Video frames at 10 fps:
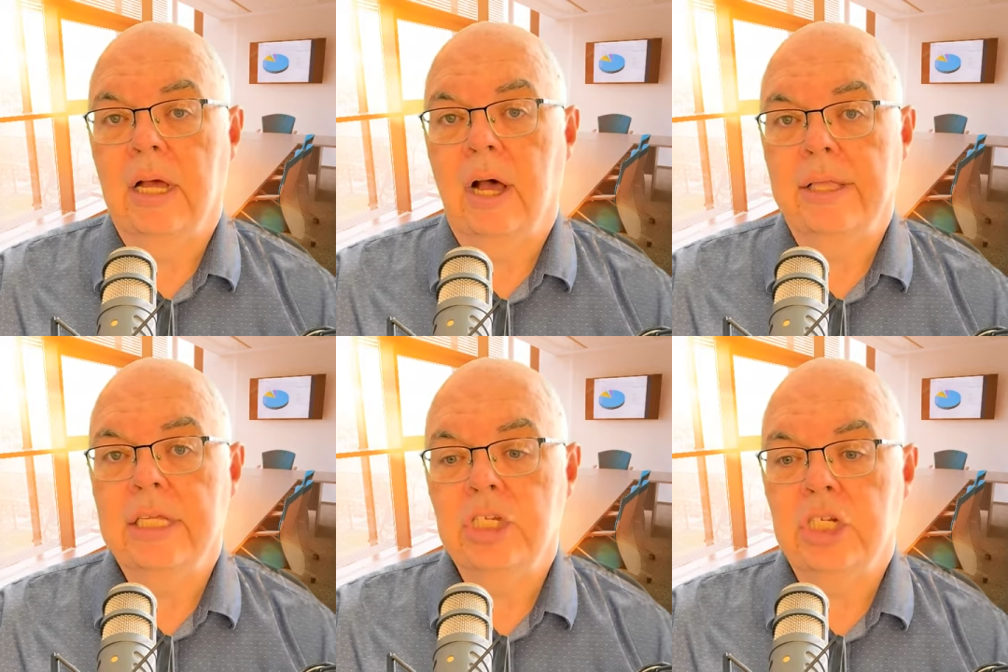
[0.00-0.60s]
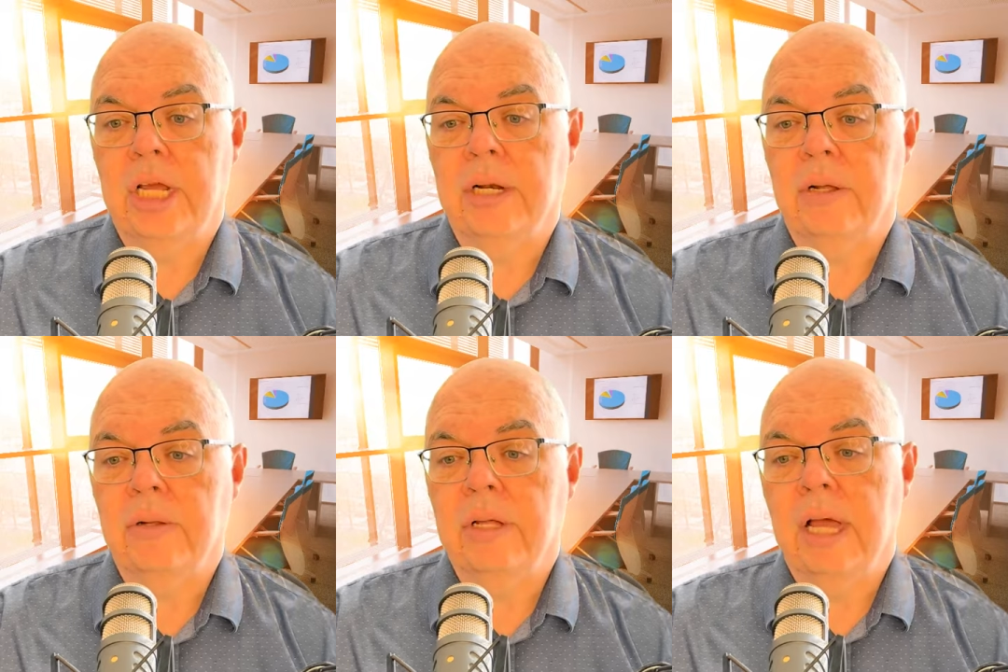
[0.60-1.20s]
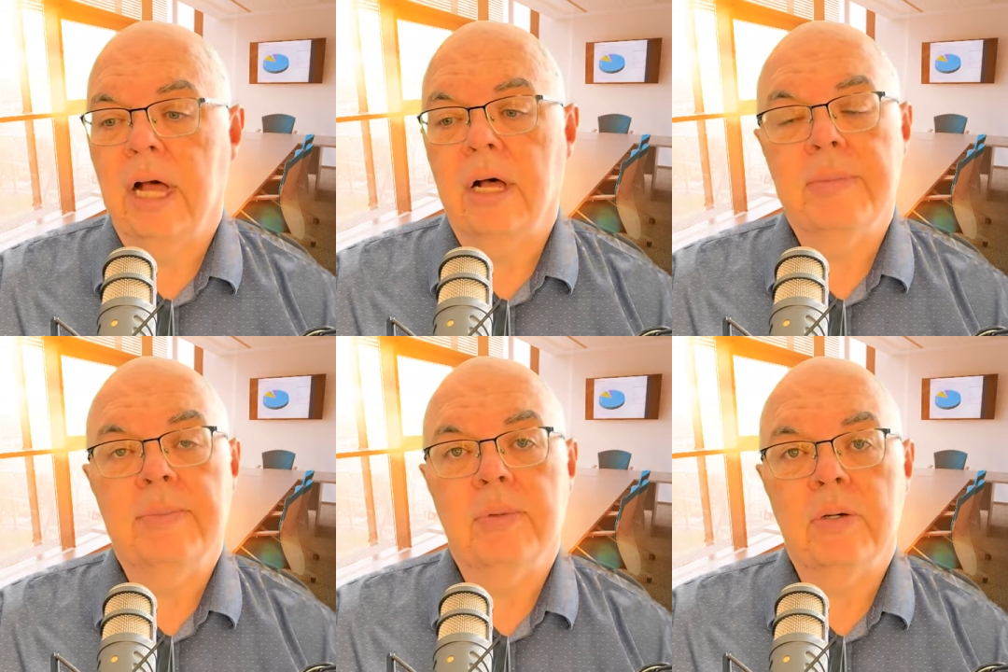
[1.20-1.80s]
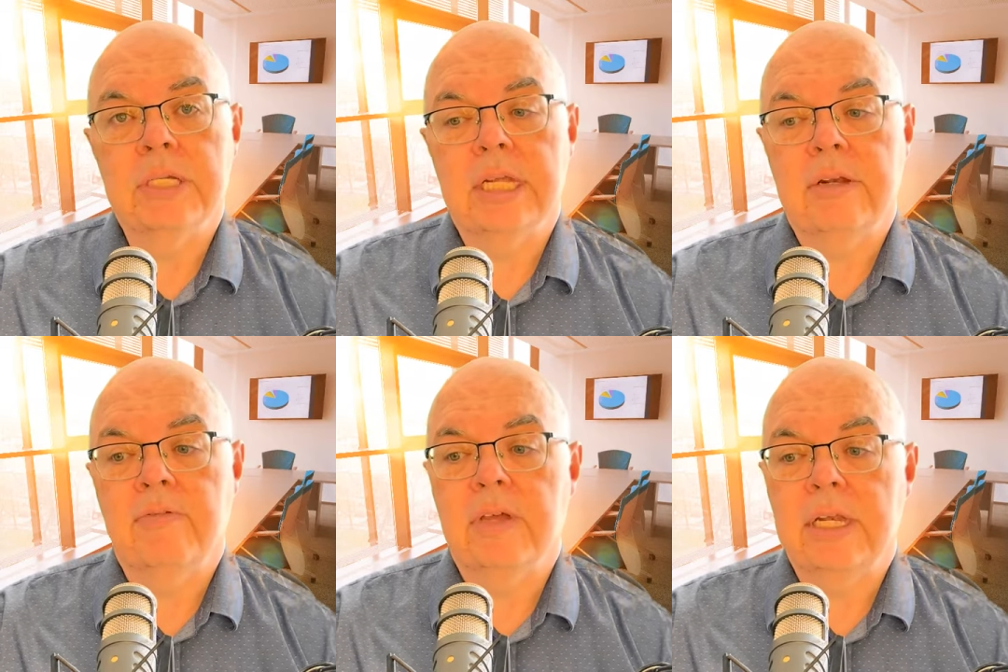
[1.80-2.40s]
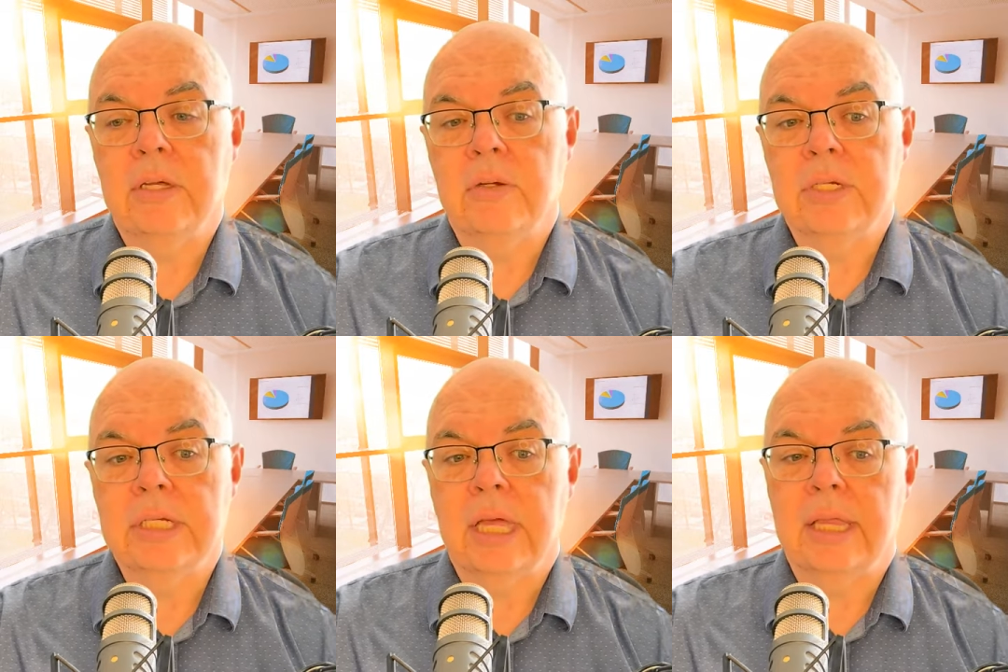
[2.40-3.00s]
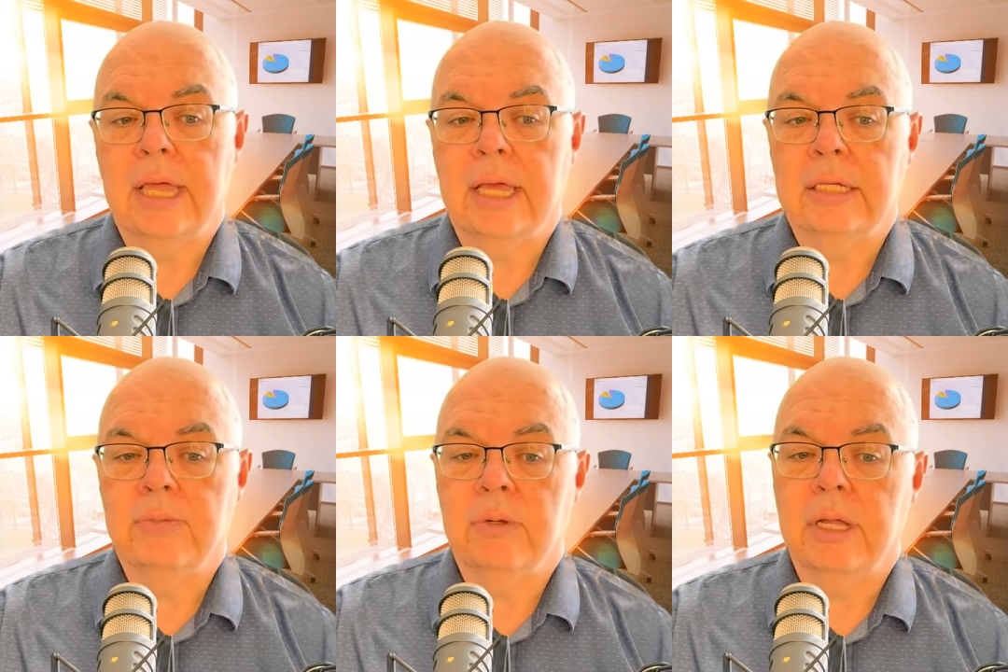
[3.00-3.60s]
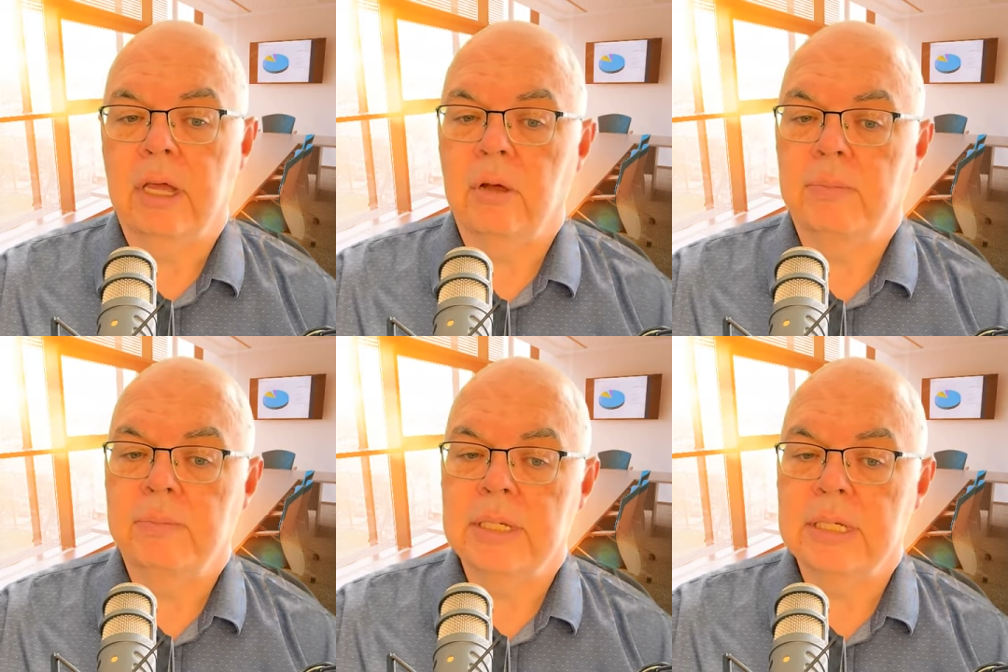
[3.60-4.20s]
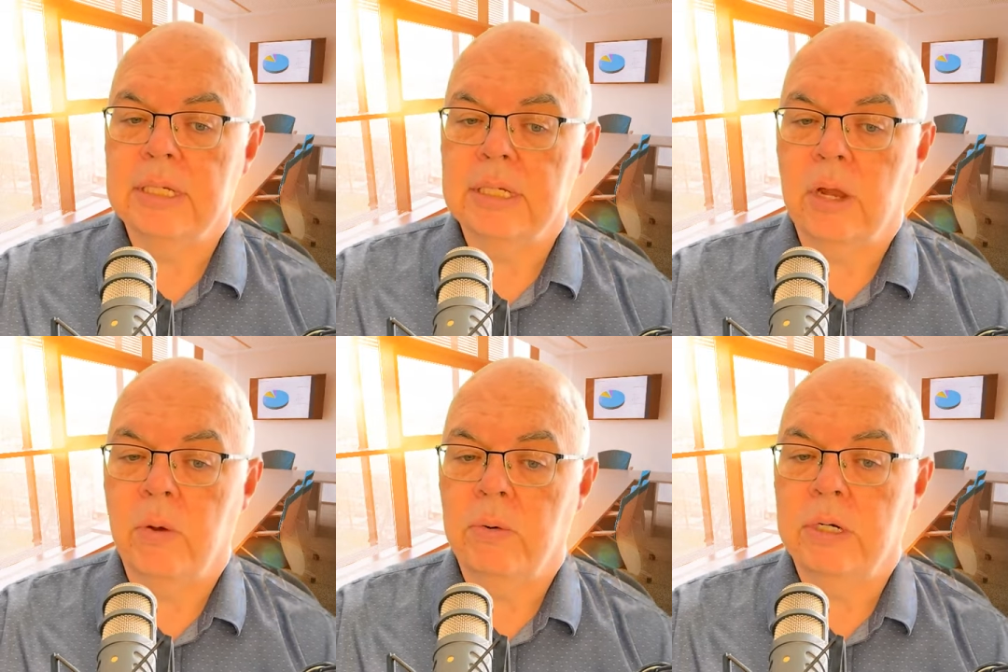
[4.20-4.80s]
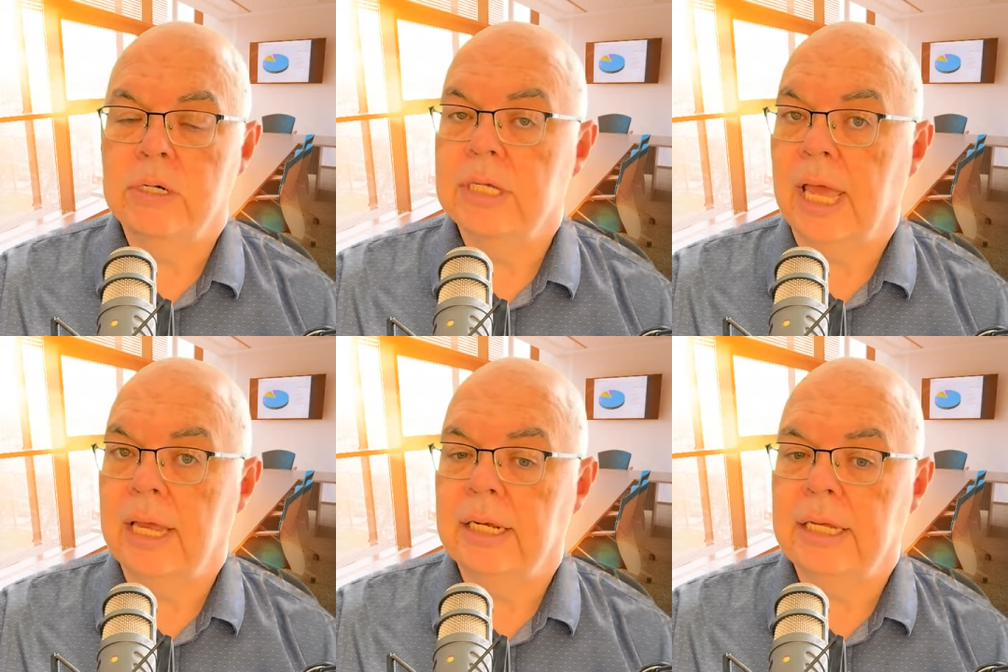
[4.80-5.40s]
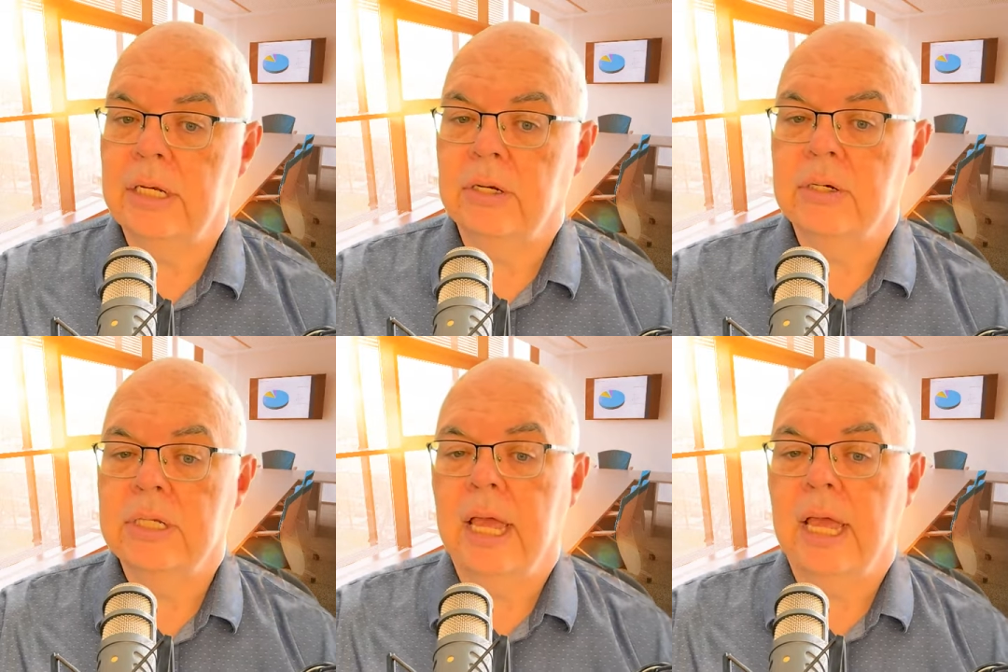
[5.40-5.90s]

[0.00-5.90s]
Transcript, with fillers: On this channel, I'll be posting videos that will help business owners and leaders